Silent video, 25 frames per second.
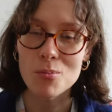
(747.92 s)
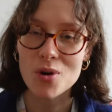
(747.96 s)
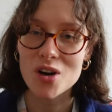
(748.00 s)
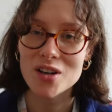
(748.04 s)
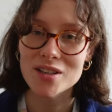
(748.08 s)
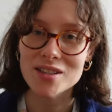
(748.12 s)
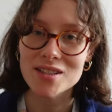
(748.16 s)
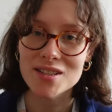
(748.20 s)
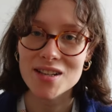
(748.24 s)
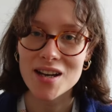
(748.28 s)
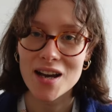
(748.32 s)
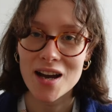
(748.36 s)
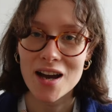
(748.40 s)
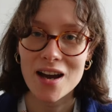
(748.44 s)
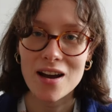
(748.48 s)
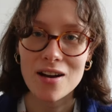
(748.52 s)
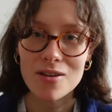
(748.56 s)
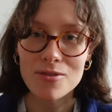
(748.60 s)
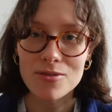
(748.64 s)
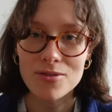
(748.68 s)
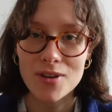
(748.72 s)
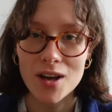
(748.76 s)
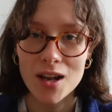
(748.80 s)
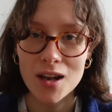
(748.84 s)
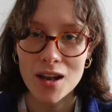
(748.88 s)
must
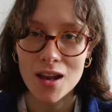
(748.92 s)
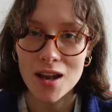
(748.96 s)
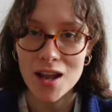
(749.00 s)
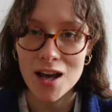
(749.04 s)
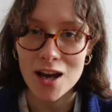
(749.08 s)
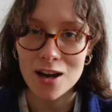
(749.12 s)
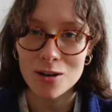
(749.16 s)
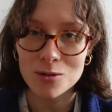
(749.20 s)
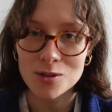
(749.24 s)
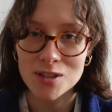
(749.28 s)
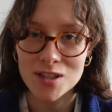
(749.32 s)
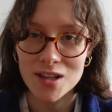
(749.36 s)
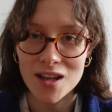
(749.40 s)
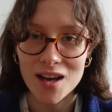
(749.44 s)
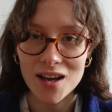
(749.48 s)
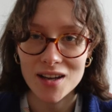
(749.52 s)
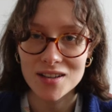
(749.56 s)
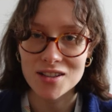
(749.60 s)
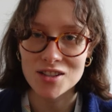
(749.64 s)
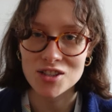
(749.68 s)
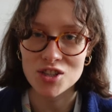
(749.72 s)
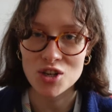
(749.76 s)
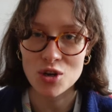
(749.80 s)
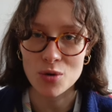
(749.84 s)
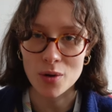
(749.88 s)
have allowed that
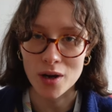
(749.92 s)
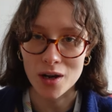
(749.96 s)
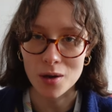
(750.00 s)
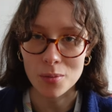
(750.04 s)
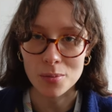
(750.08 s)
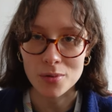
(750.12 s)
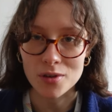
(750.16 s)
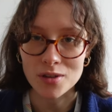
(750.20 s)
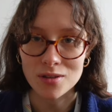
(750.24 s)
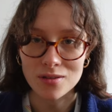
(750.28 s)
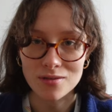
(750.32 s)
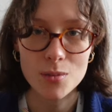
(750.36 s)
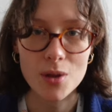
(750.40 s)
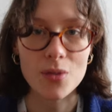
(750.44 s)
to happen.